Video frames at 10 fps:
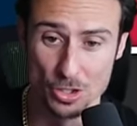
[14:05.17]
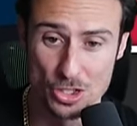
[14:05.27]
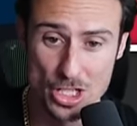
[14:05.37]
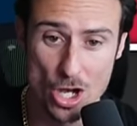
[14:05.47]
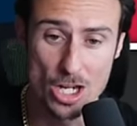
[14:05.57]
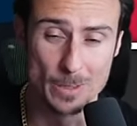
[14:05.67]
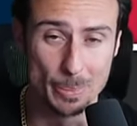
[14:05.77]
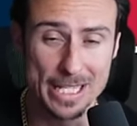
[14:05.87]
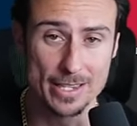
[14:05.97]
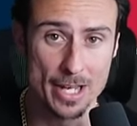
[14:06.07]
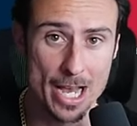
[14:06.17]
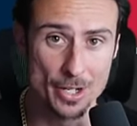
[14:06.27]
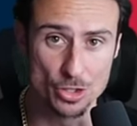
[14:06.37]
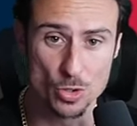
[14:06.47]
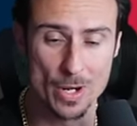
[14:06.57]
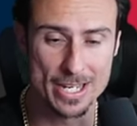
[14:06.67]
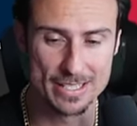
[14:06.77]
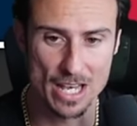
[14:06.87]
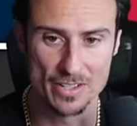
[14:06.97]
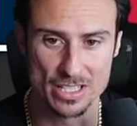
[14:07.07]
Seahawks beat the Niners 20 to
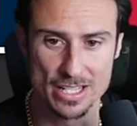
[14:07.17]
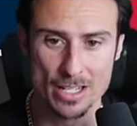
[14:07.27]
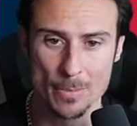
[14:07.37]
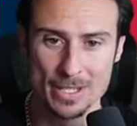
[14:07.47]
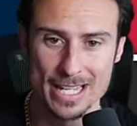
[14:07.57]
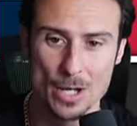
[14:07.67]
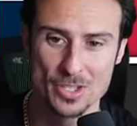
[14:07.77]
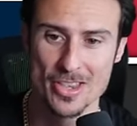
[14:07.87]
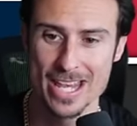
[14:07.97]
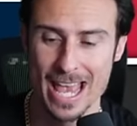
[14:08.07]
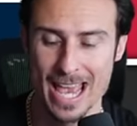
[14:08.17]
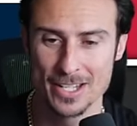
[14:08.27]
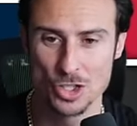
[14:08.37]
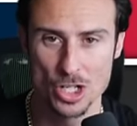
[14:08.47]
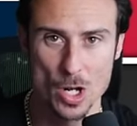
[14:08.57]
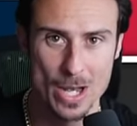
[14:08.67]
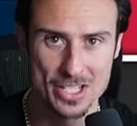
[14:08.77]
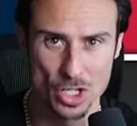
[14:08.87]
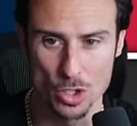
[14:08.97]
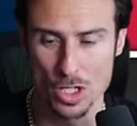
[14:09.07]
17 coming down to the end. Geno has
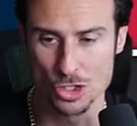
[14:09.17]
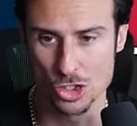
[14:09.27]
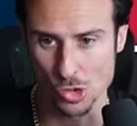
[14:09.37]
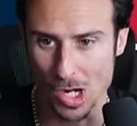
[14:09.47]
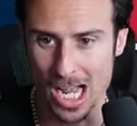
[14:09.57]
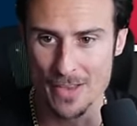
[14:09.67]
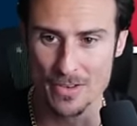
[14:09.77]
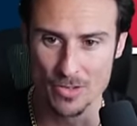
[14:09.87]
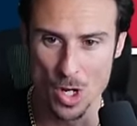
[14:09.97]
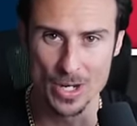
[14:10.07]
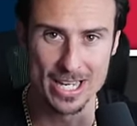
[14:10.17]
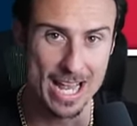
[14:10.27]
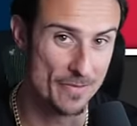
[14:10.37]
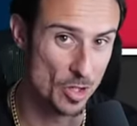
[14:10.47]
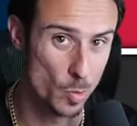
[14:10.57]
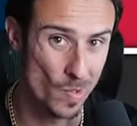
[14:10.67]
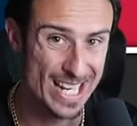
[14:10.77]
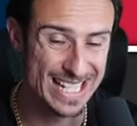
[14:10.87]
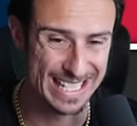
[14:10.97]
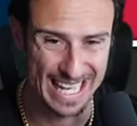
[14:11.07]
a clutch drive, even though he didn't have the
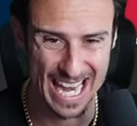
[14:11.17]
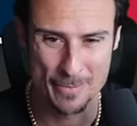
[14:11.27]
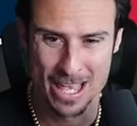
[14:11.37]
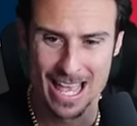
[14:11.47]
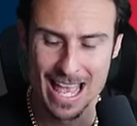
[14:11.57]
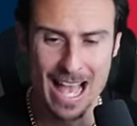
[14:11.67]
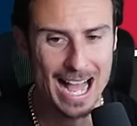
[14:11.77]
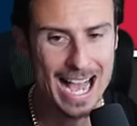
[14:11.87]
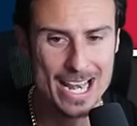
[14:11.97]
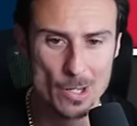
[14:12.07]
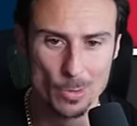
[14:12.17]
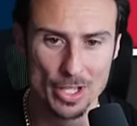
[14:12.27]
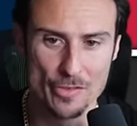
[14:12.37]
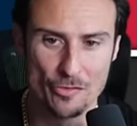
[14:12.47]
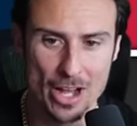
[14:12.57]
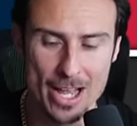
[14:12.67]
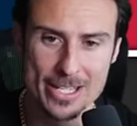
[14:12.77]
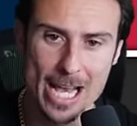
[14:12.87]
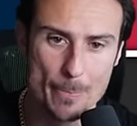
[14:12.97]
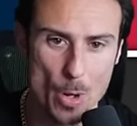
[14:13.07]
greatest game. I didn't really feel, and
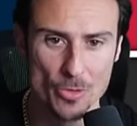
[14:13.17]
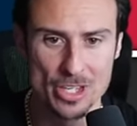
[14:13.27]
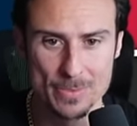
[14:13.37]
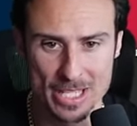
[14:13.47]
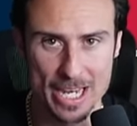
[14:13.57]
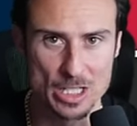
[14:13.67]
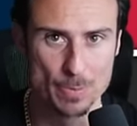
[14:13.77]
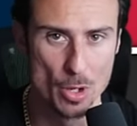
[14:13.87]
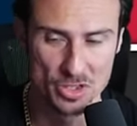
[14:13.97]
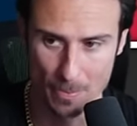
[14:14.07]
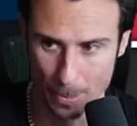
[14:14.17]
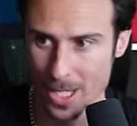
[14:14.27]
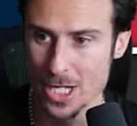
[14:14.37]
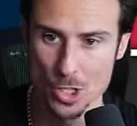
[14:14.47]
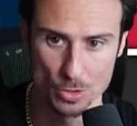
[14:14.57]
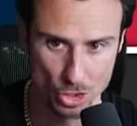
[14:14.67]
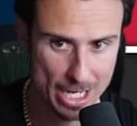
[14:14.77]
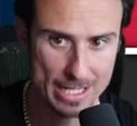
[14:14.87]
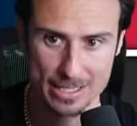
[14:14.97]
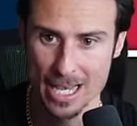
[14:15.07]
yeah, both teams had explosive plays. You know,
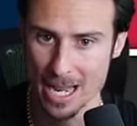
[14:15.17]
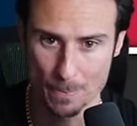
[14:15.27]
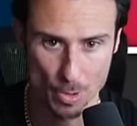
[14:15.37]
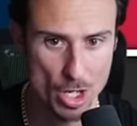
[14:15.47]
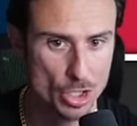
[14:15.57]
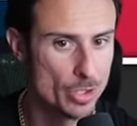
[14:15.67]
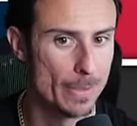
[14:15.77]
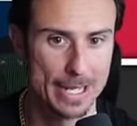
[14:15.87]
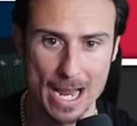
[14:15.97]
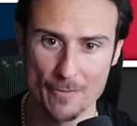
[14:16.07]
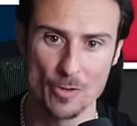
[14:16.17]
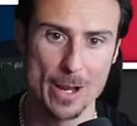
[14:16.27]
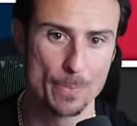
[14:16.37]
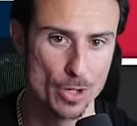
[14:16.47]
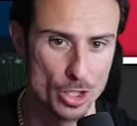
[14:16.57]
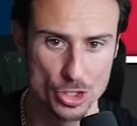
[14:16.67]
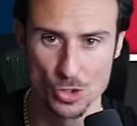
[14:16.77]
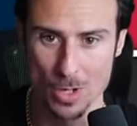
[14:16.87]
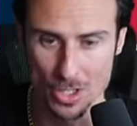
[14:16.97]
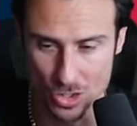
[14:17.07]
JSN had production, McCaffrey had production,
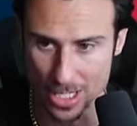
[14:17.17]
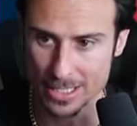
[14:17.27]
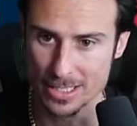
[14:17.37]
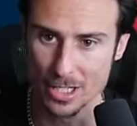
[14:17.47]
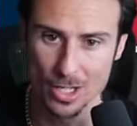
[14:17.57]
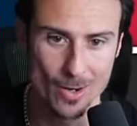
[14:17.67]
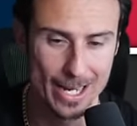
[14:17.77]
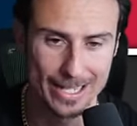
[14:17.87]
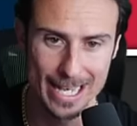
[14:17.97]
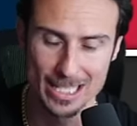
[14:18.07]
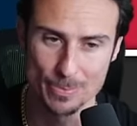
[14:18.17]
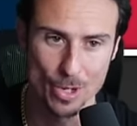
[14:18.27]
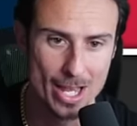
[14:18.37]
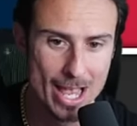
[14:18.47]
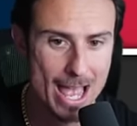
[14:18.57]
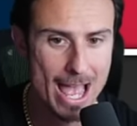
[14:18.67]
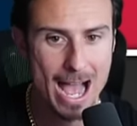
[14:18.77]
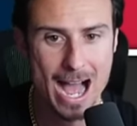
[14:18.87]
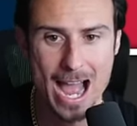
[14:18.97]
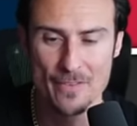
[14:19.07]
Jauan Jennings getting going, I guess, but
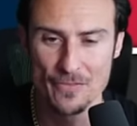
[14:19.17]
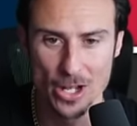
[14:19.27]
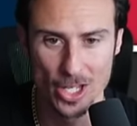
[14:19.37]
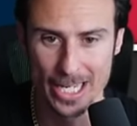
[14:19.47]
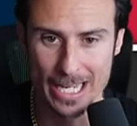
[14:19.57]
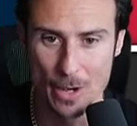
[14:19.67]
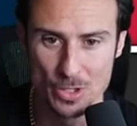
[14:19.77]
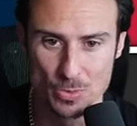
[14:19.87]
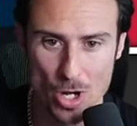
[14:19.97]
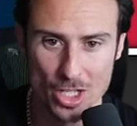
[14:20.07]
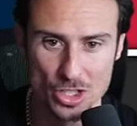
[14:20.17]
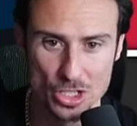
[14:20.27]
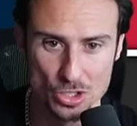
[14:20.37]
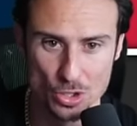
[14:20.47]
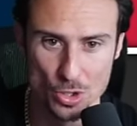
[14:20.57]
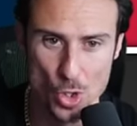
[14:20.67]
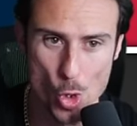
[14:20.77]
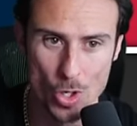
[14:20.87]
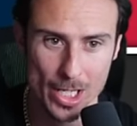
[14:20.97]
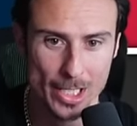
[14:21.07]
I felt like I was watching
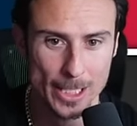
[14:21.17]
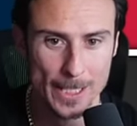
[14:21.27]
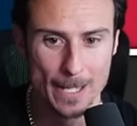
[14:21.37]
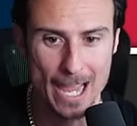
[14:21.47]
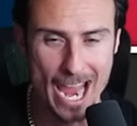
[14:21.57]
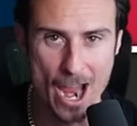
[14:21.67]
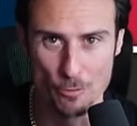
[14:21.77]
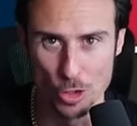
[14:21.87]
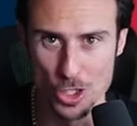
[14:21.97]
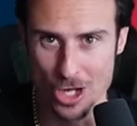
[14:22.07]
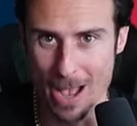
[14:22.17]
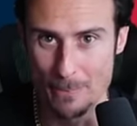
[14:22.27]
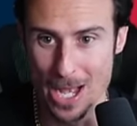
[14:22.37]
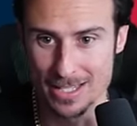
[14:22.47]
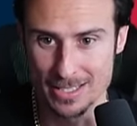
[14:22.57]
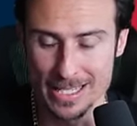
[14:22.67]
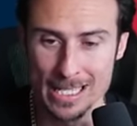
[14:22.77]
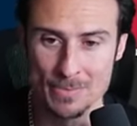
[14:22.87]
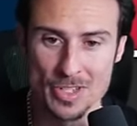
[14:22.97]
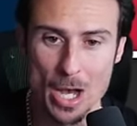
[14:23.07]
two average at best
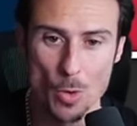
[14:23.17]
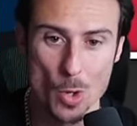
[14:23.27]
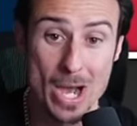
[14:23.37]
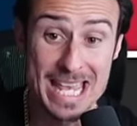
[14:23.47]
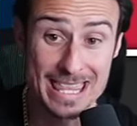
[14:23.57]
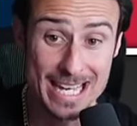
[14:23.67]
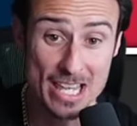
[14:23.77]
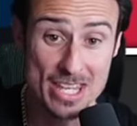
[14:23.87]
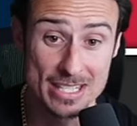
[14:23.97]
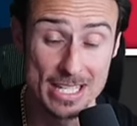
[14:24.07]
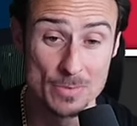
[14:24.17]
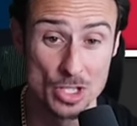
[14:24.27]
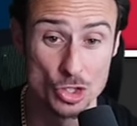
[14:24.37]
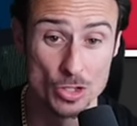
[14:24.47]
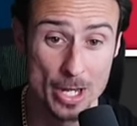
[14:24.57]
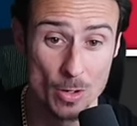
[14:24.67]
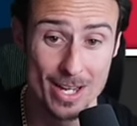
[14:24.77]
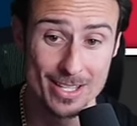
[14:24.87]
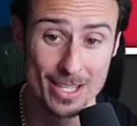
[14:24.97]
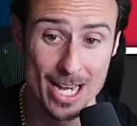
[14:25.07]
teams. Now, what do I think of these teams in general?
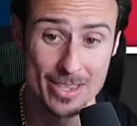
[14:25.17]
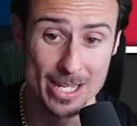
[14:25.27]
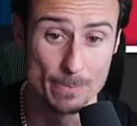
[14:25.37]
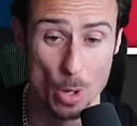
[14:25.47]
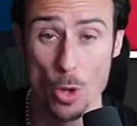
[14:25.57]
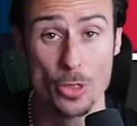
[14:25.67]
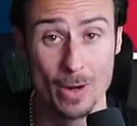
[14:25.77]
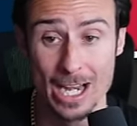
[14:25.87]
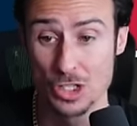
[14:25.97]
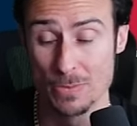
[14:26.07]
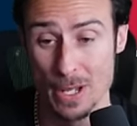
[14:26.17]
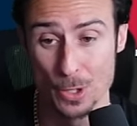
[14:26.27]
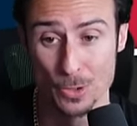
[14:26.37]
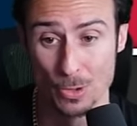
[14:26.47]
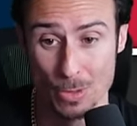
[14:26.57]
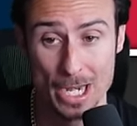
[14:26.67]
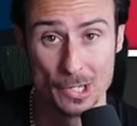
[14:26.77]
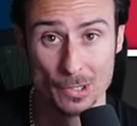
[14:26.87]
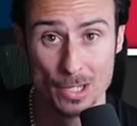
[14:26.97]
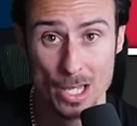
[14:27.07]
I, I think both are actually better in their record.